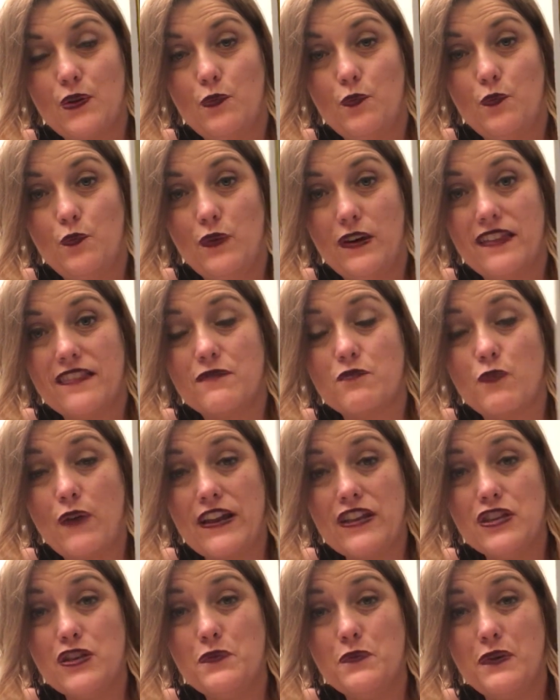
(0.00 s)

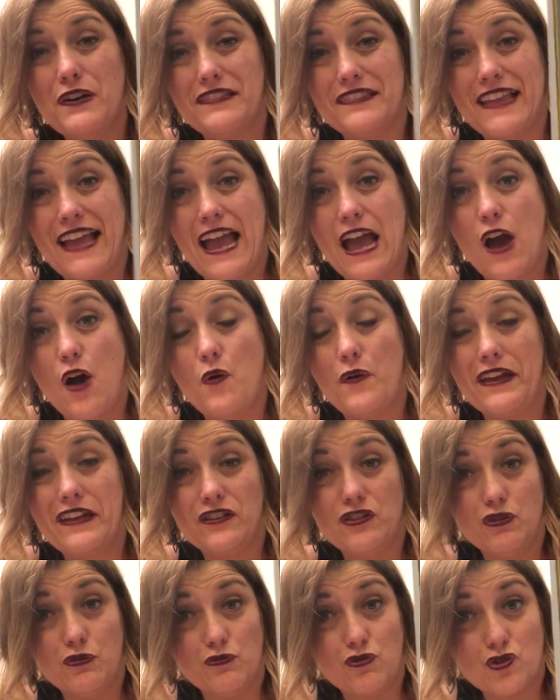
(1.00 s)
when you allow
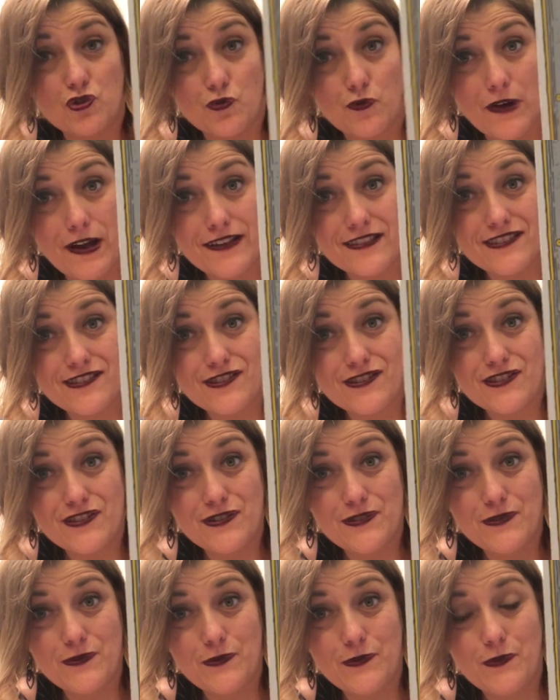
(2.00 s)
and you
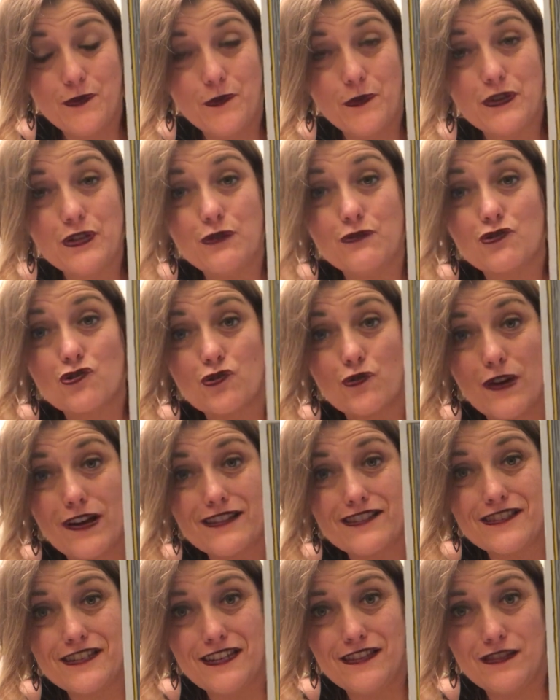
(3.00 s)
trust, when you
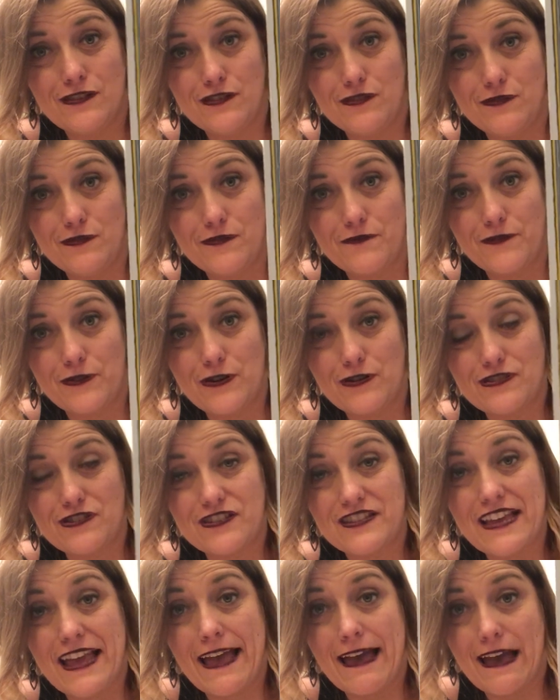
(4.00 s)
trust in the universe
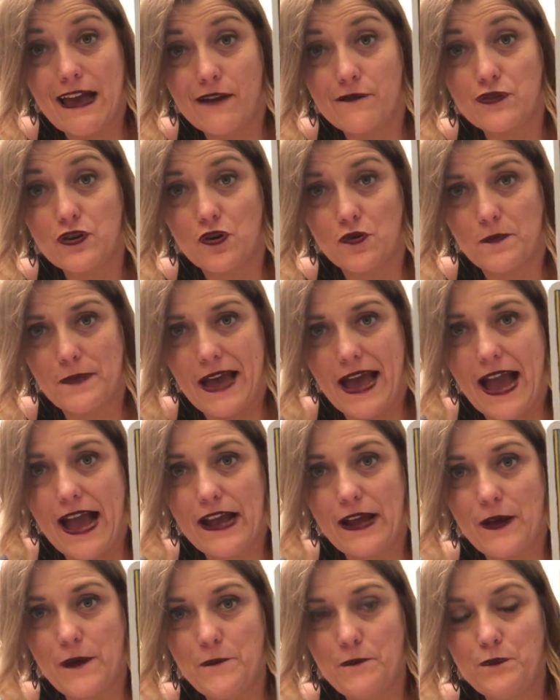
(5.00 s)
to have your
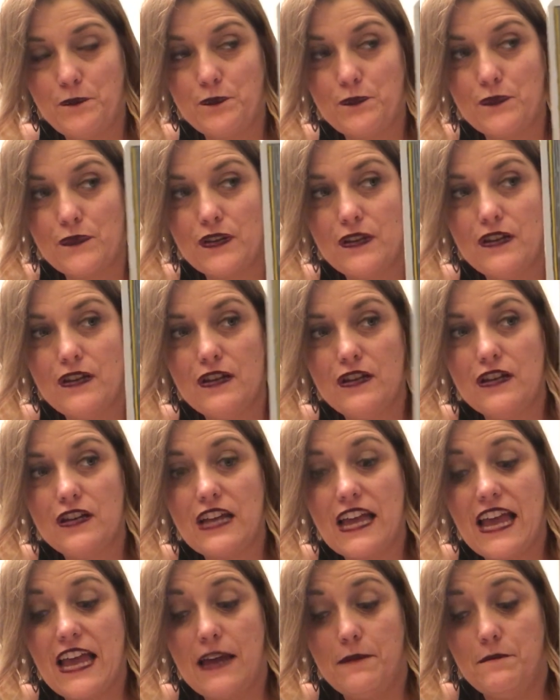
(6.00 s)
back,
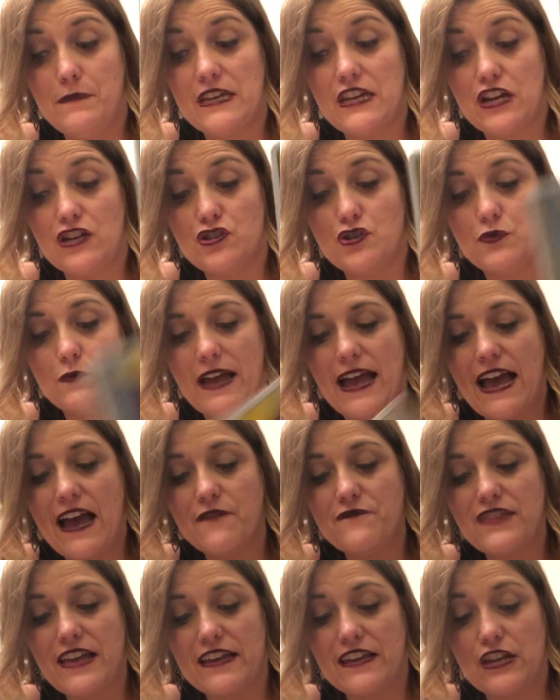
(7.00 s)
and because you
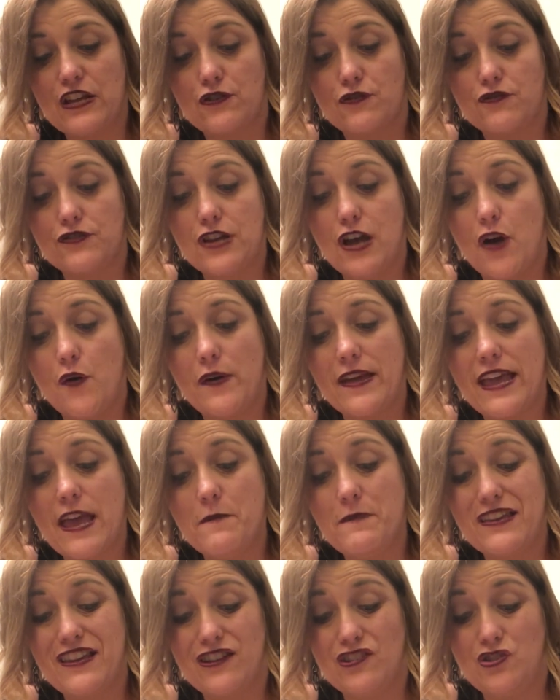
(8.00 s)
have that inner knowing
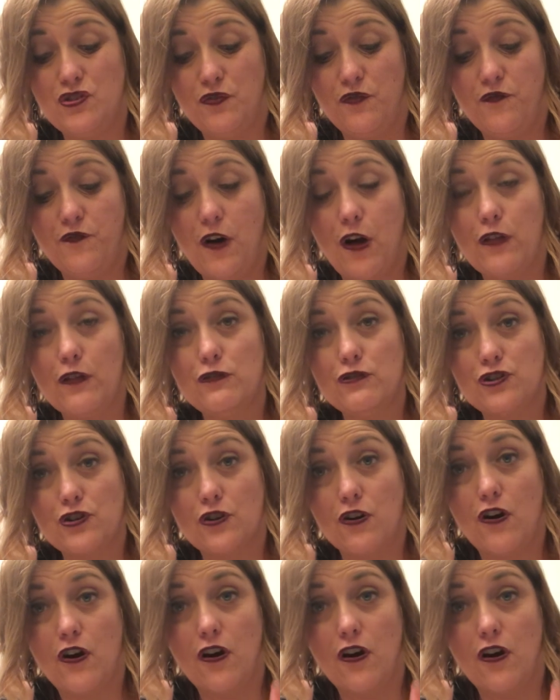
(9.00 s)
and because you followed your